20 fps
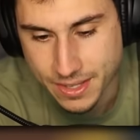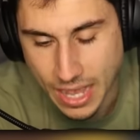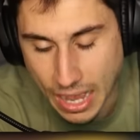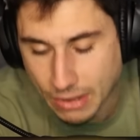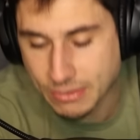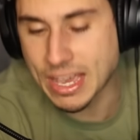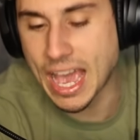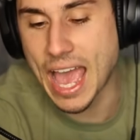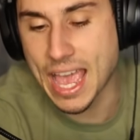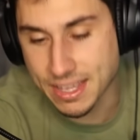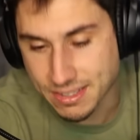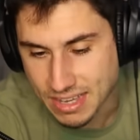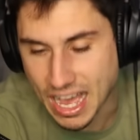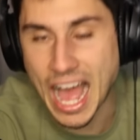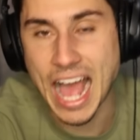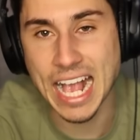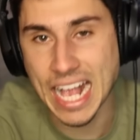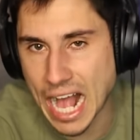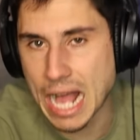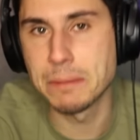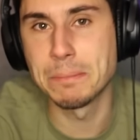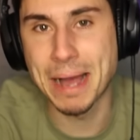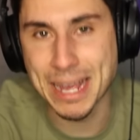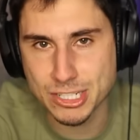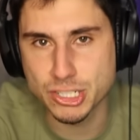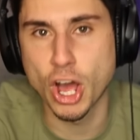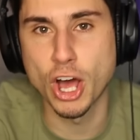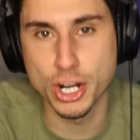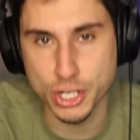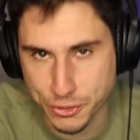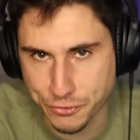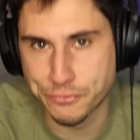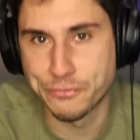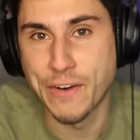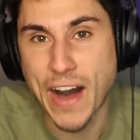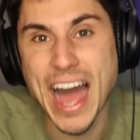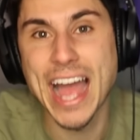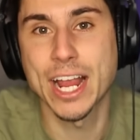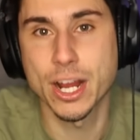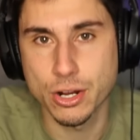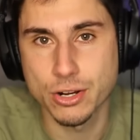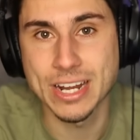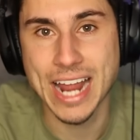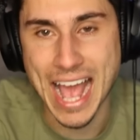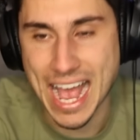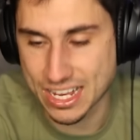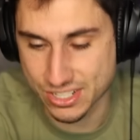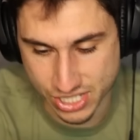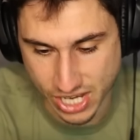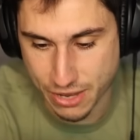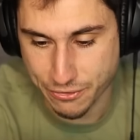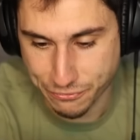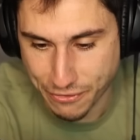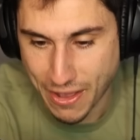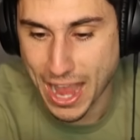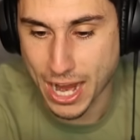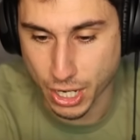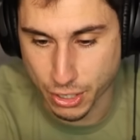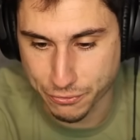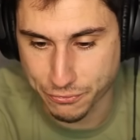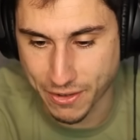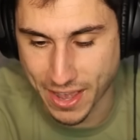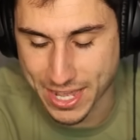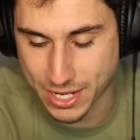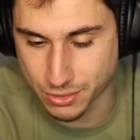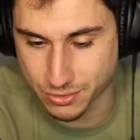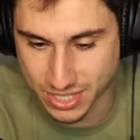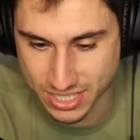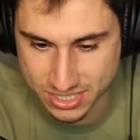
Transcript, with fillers: Okay, I got my daughter fired as a firefighter.